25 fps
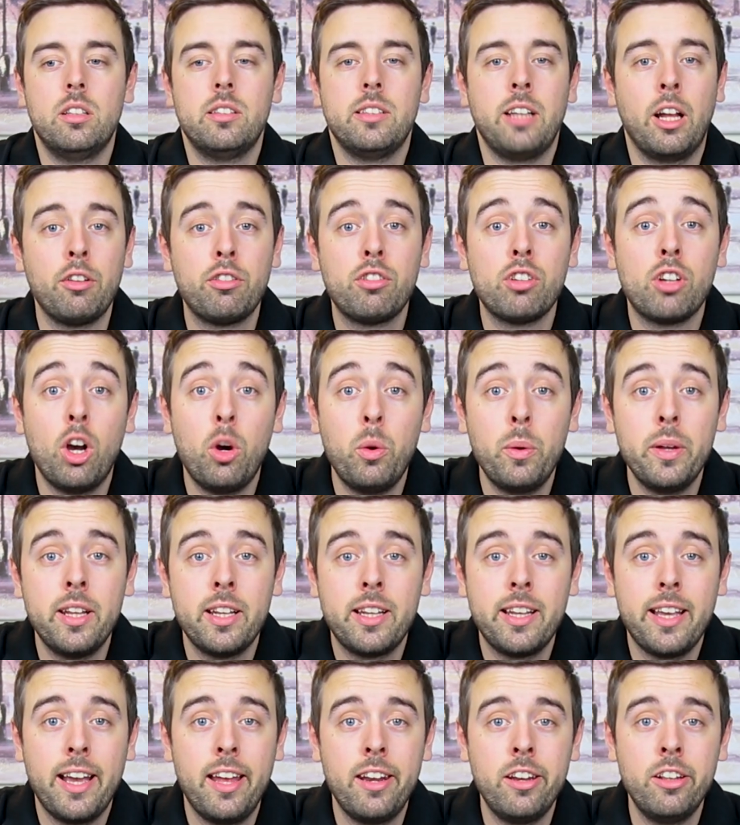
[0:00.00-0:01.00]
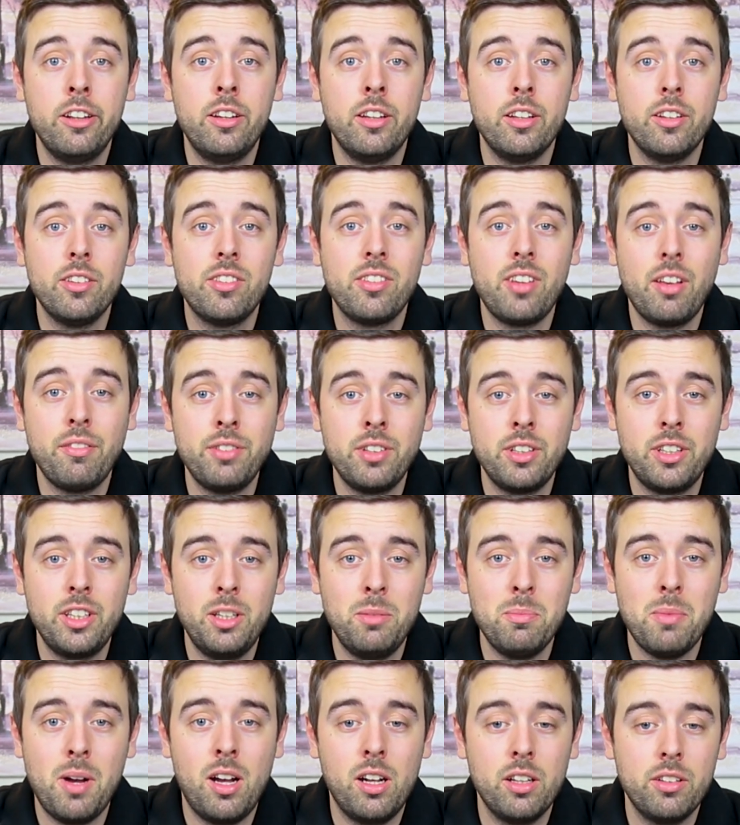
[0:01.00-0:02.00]
Now, to go with the Canon
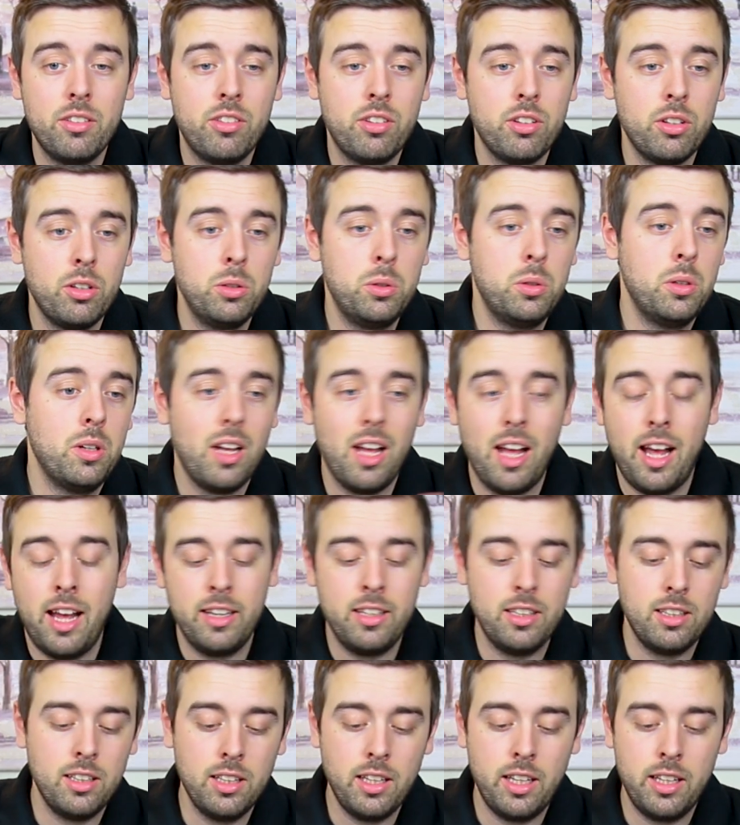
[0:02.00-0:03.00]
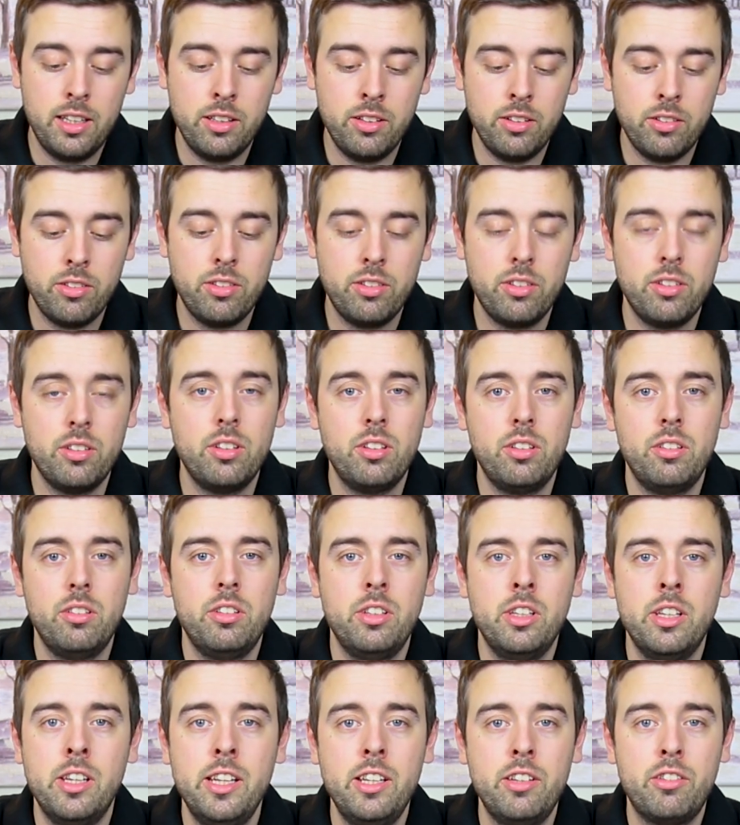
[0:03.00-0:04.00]
7D Mark II and the lens,
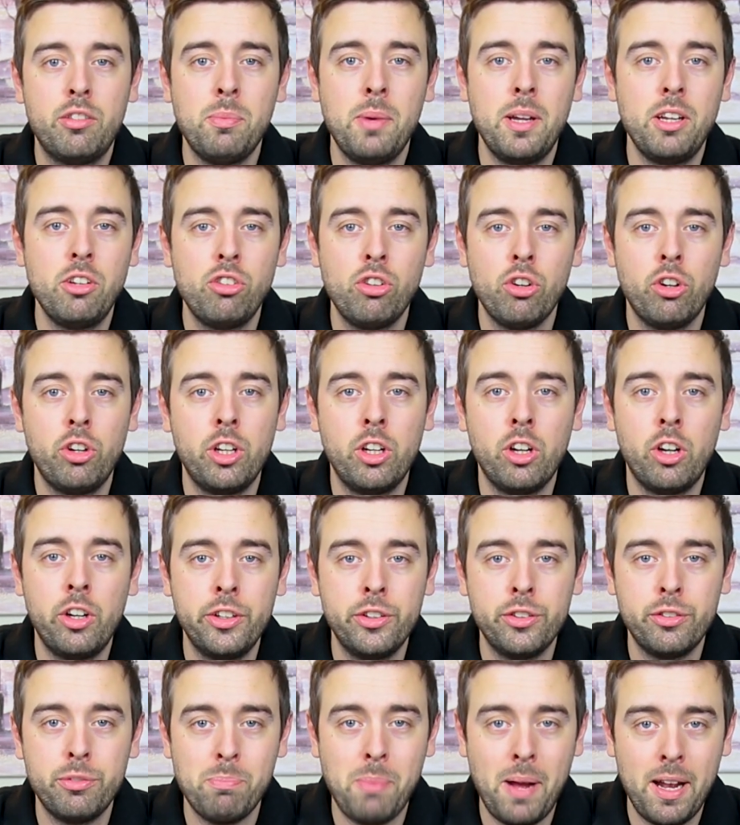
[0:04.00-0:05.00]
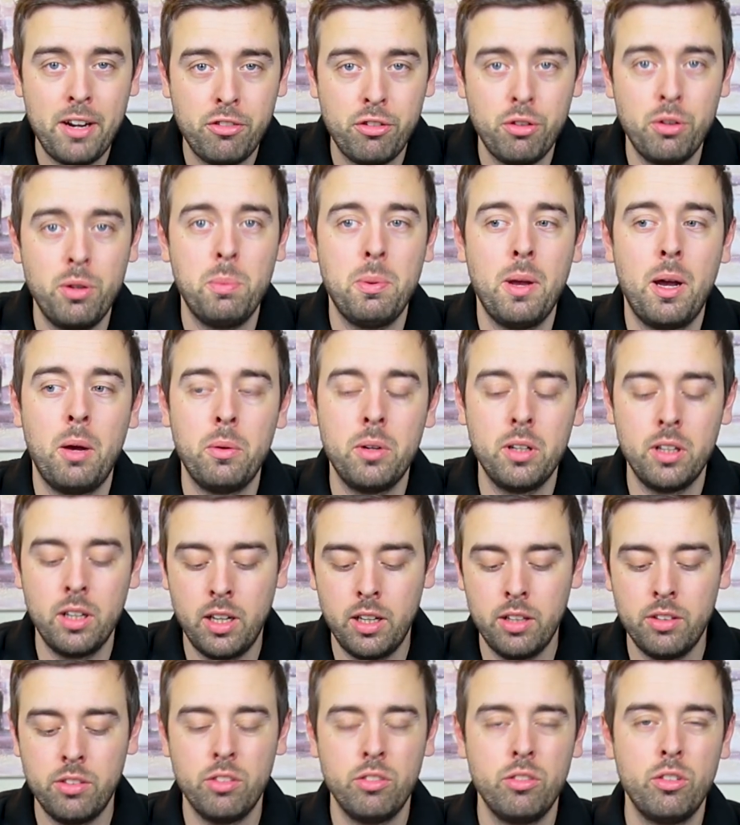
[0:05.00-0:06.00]
you need to make sure you've got enough battery power,
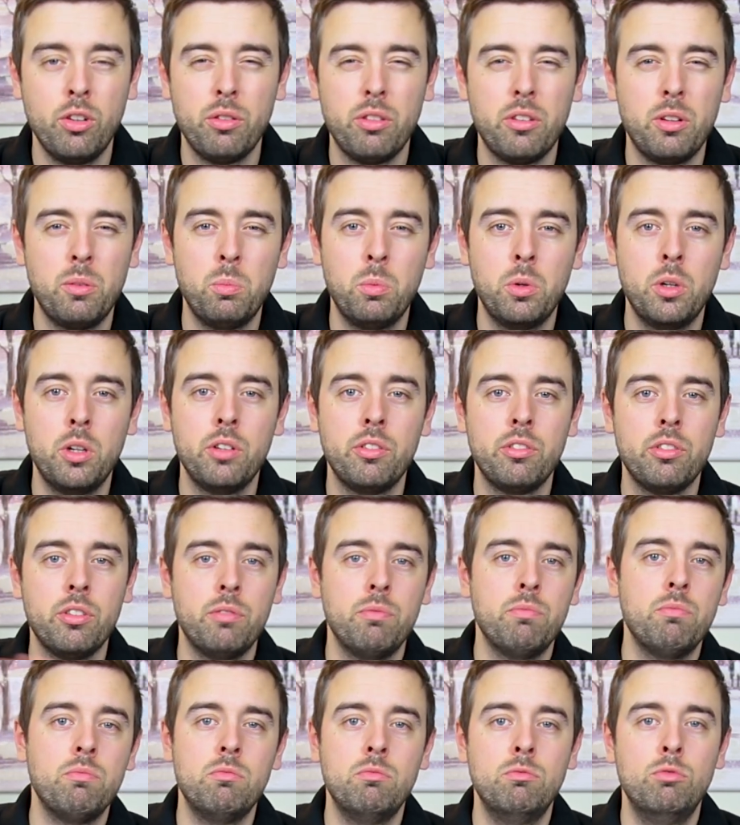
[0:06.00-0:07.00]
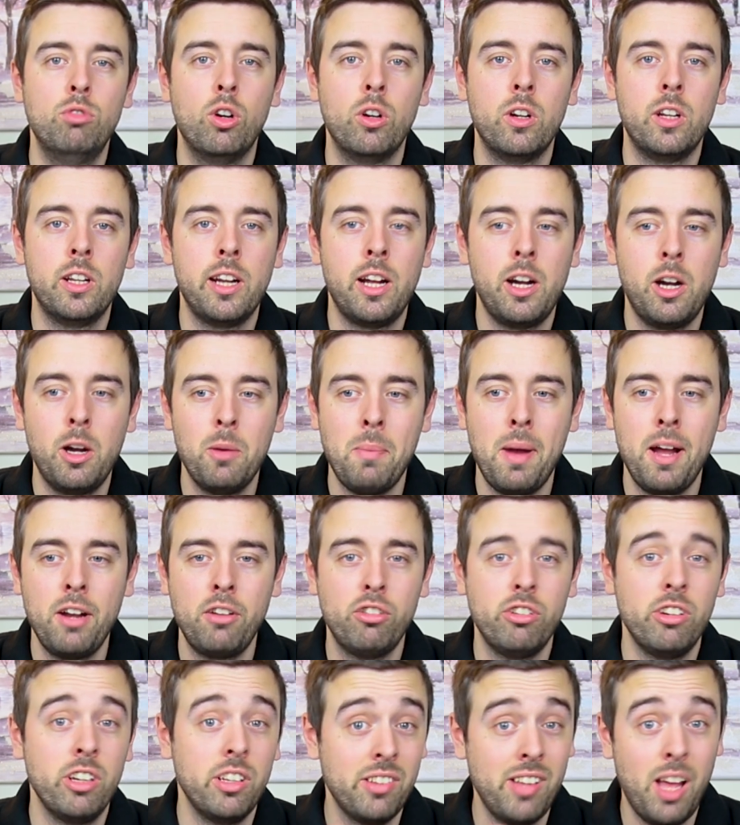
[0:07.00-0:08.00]
guys. There's nothing worse than running out of
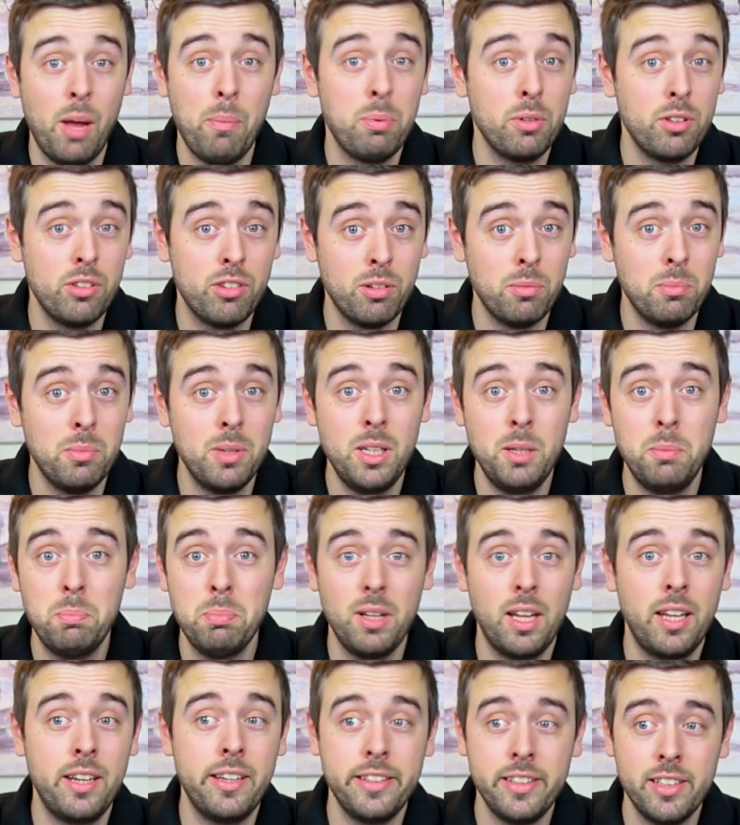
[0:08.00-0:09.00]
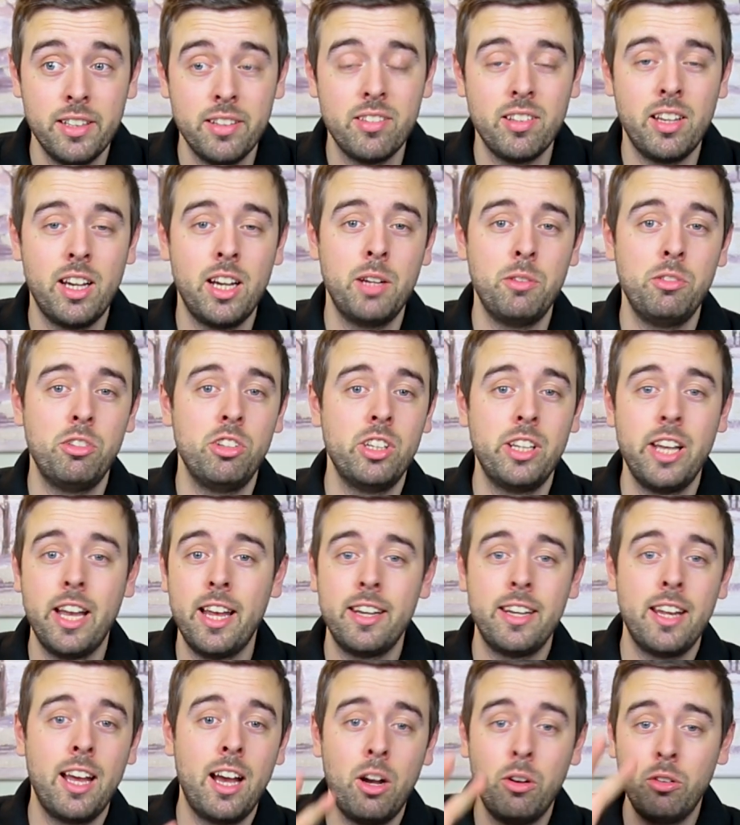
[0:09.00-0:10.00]
battery. It's happened to me plenty of times. You
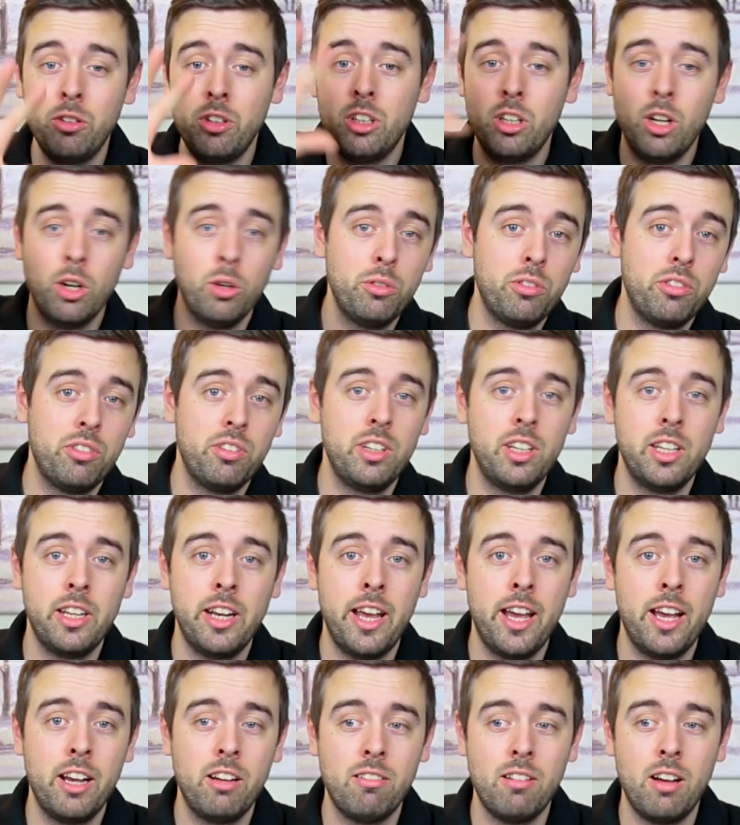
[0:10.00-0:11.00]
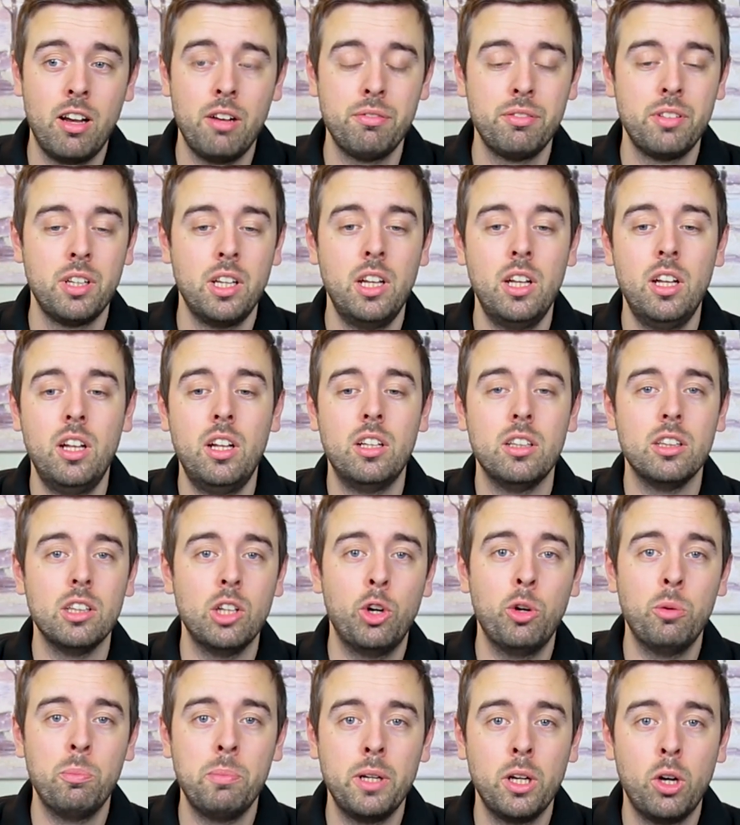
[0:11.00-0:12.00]
get down, you go to see an aircraft,
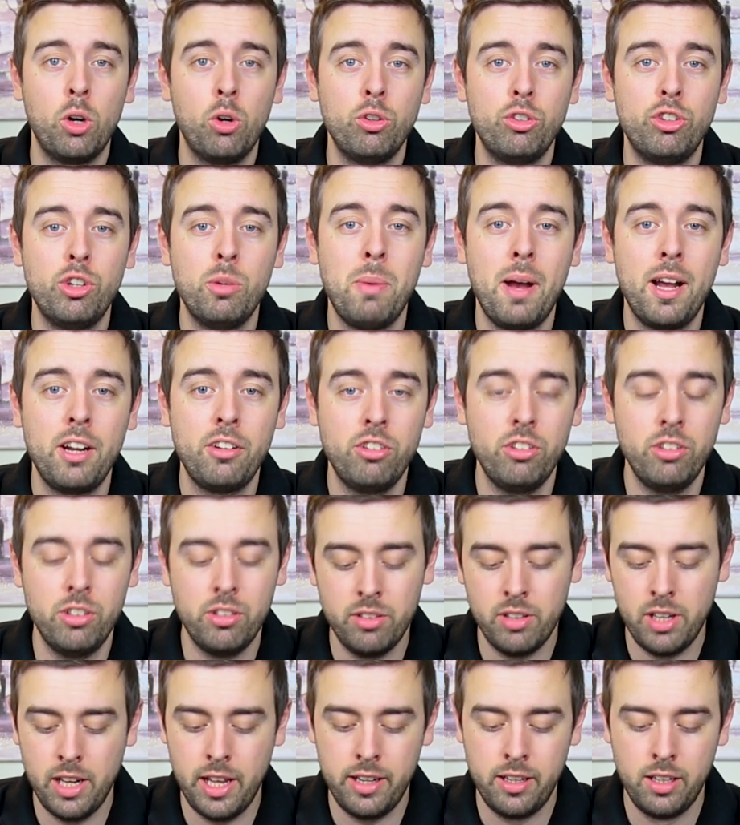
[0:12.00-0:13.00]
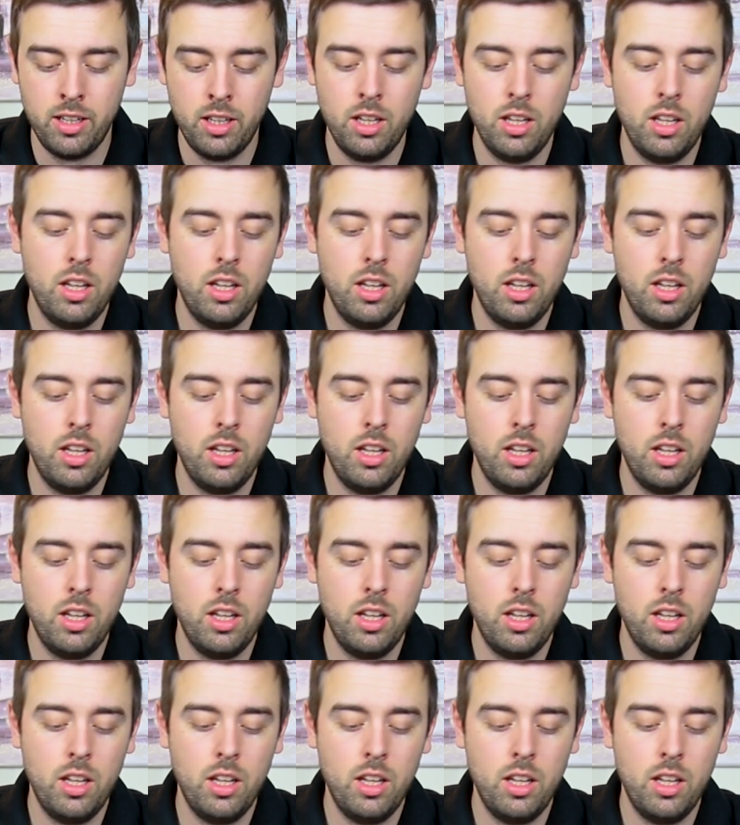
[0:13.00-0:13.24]
lo and behold, your battery's dead.